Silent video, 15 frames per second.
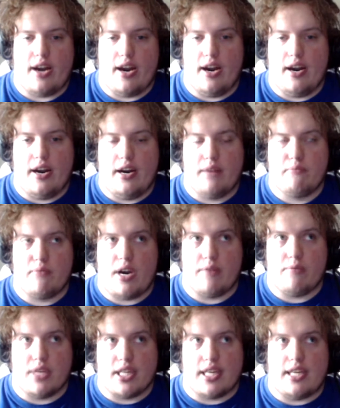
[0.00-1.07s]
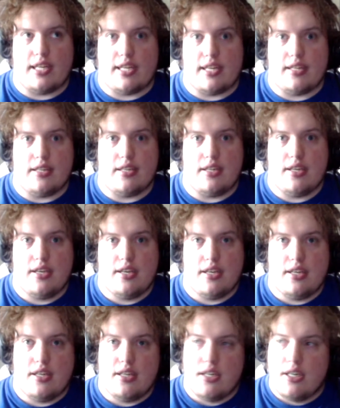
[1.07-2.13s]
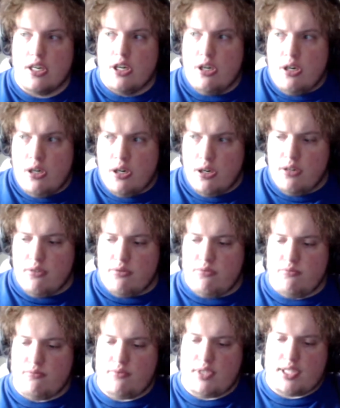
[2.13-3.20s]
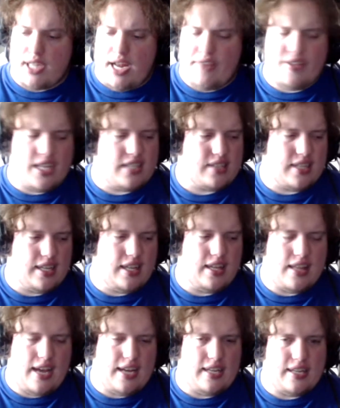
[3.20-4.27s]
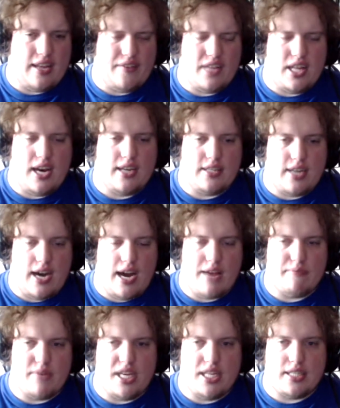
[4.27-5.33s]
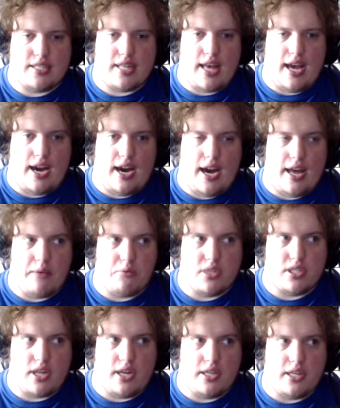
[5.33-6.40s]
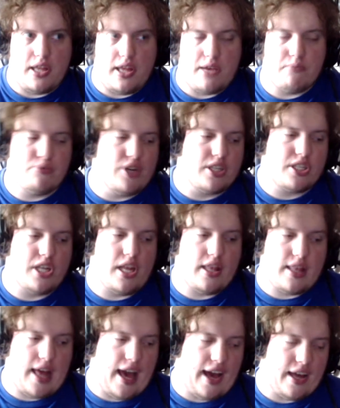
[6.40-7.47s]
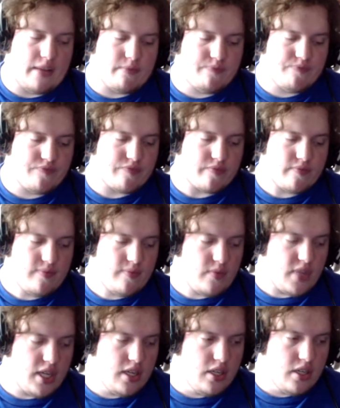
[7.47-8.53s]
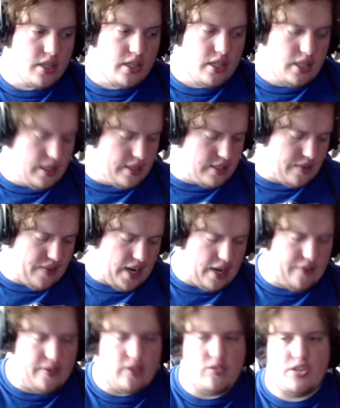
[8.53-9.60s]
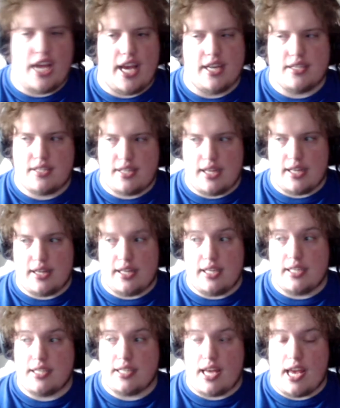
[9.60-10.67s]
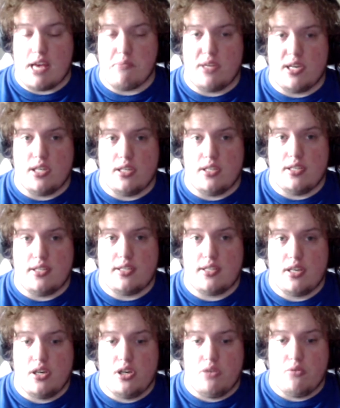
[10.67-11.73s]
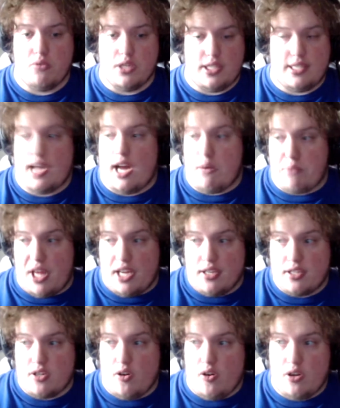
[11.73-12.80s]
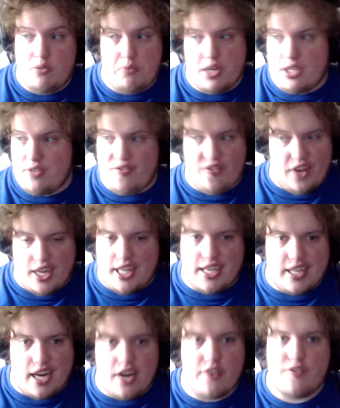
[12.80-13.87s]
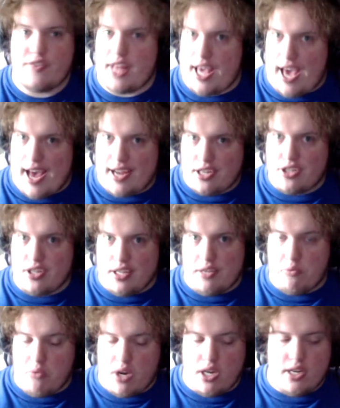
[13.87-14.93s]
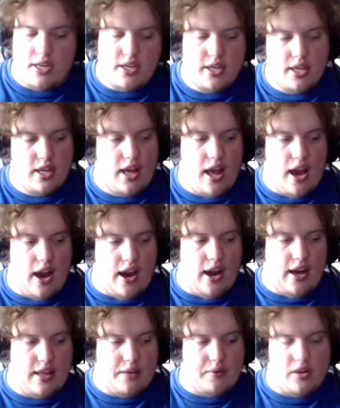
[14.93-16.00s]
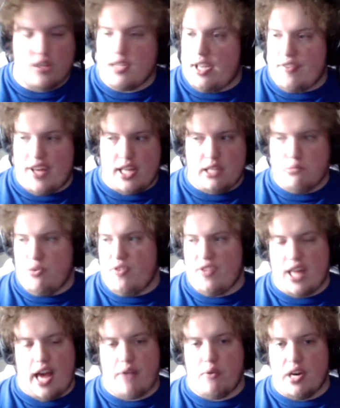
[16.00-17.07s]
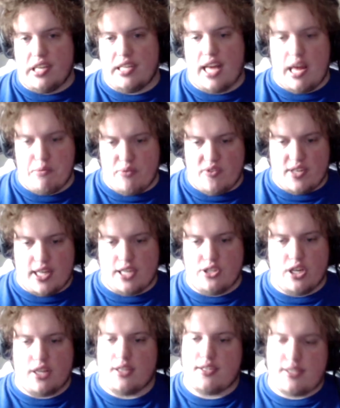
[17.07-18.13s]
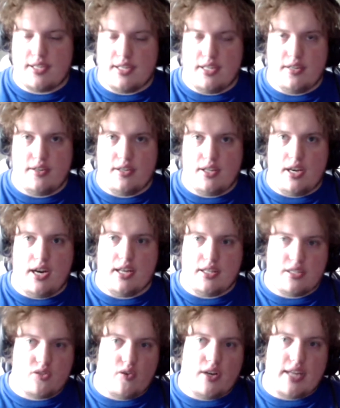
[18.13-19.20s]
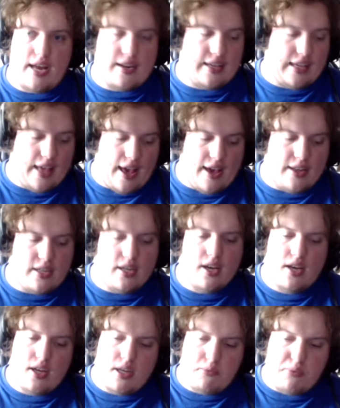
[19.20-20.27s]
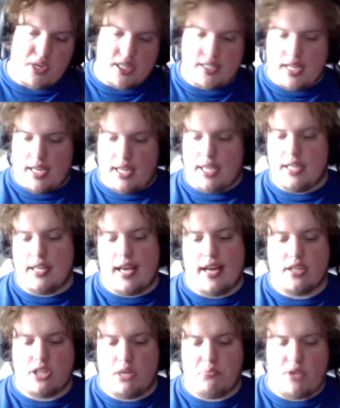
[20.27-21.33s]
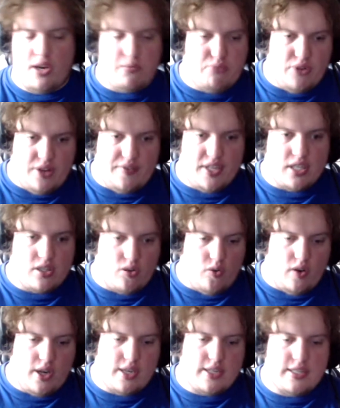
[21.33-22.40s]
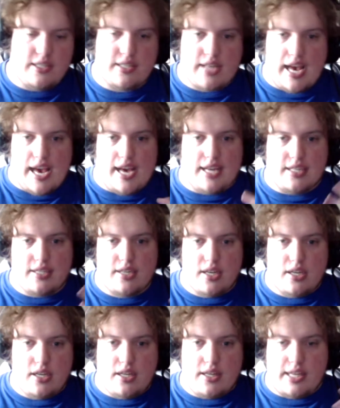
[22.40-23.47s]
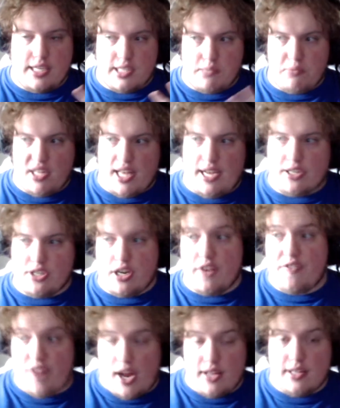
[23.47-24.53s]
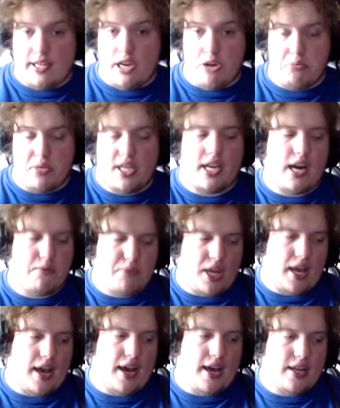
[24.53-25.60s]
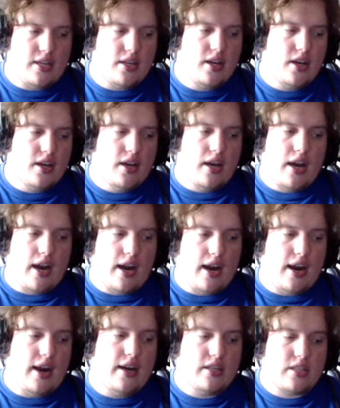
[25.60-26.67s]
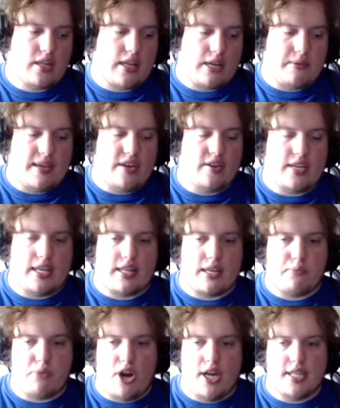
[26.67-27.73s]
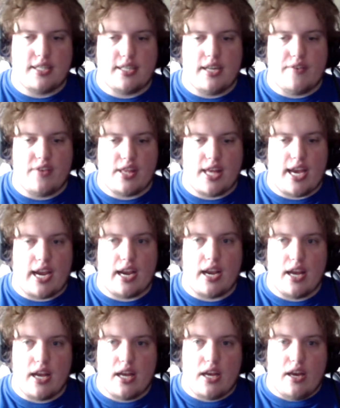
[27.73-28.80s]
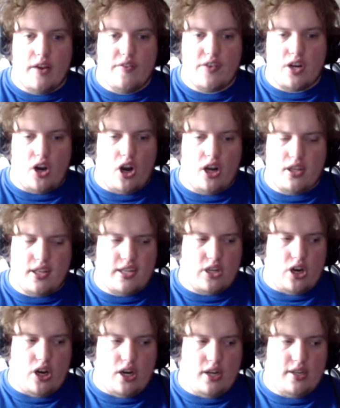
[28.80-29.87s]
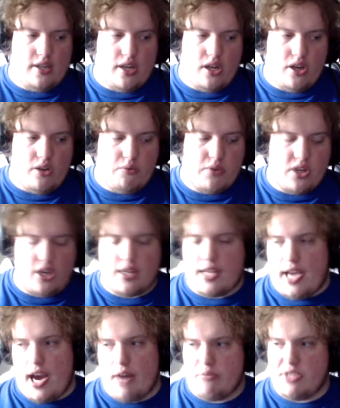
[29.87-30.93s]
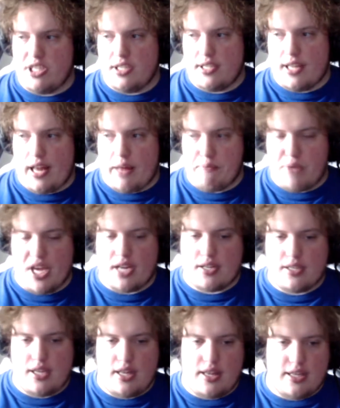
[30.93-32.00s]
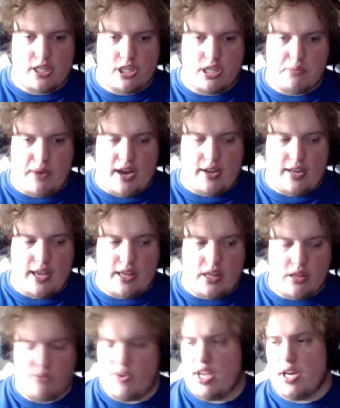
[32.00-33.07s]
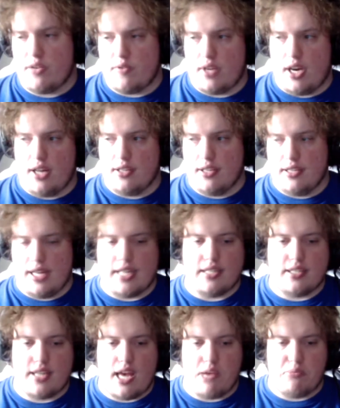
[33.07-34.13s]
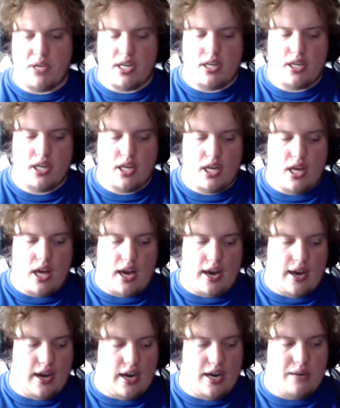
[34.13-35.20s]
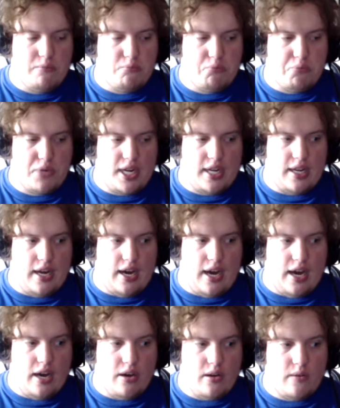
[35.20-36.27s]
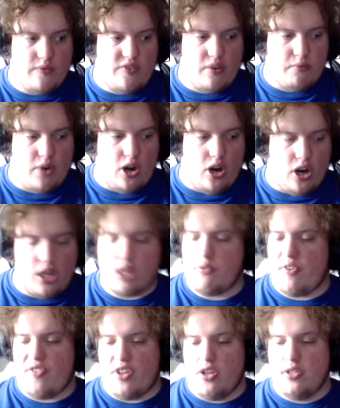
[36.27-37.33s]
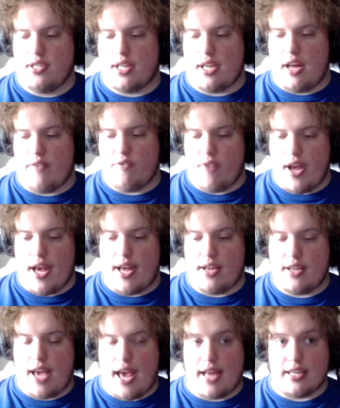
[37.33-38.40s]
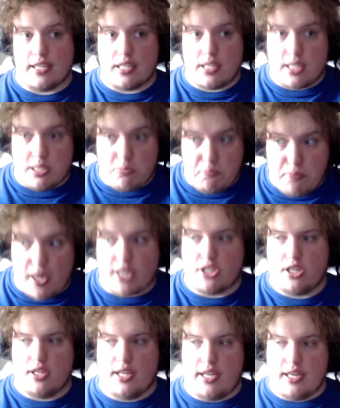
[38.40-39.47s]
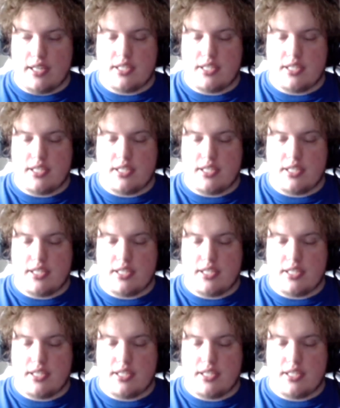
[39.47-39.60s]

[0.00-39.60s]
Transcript: I really didn't it's not even necessarily that I didn't have a lot of time, it's that I was under the impression that there's a very real chance that the sabers would stop being sold, which, funny enough, they actually were. They were only available for that one day before they shut the store down again, because they needed to catch up on previous orders as things in Malaysia are finally opening up again, so they can be able to get their parts and everything. For all in all, with all the options that I picked, this is about a $300 lightsaber. But from all the reviews that I've read, and especially